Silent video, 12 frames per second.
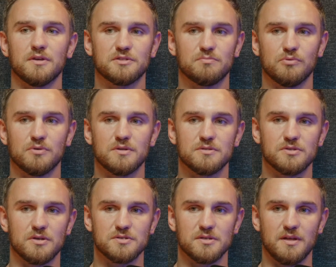exploring
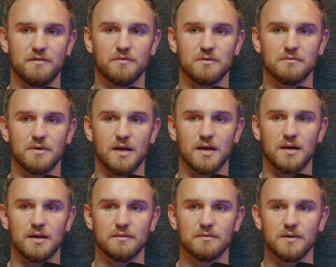sorts of different,
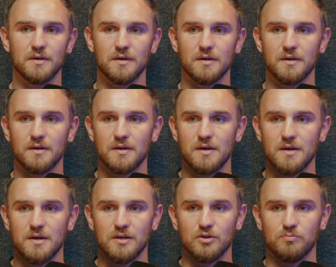
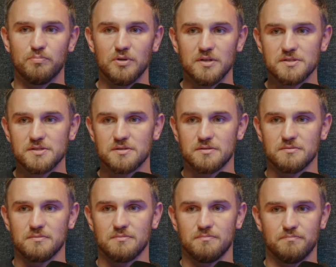you know, Buddhist
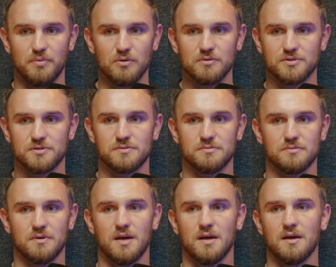books,
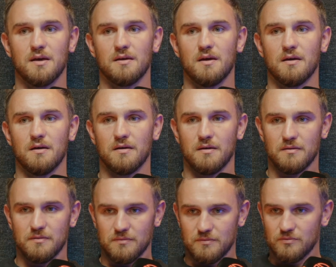
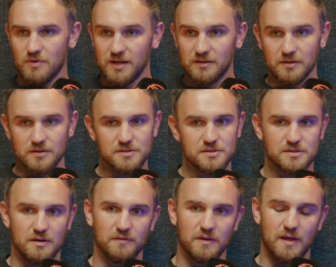writers and
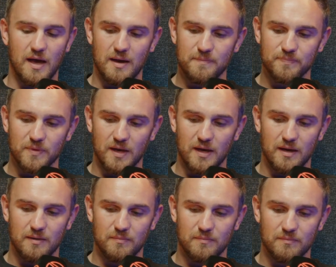stuff like that.
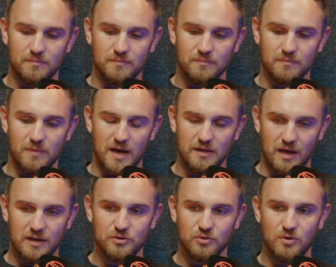
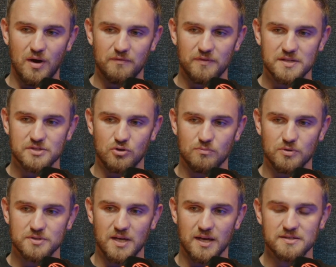I do have this
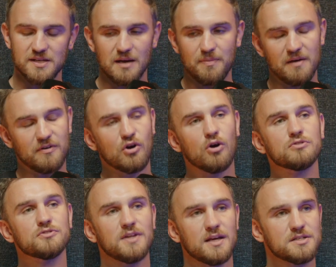almost like, it's like a bit of a
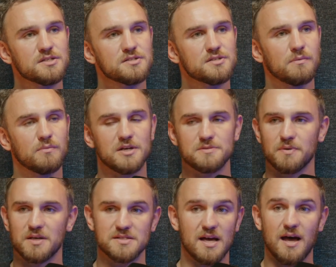contradiction in some ways,
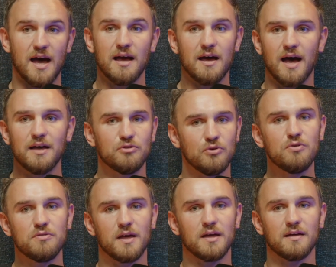because I do
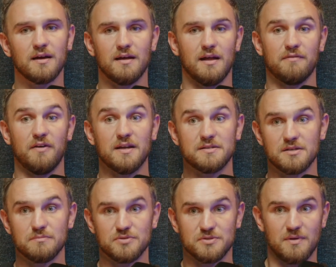think, and I've had
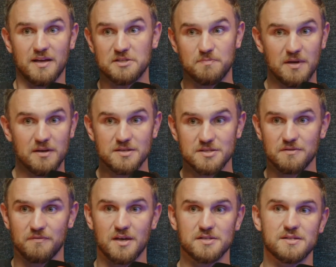some experiences
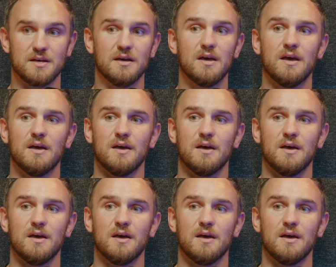of this, that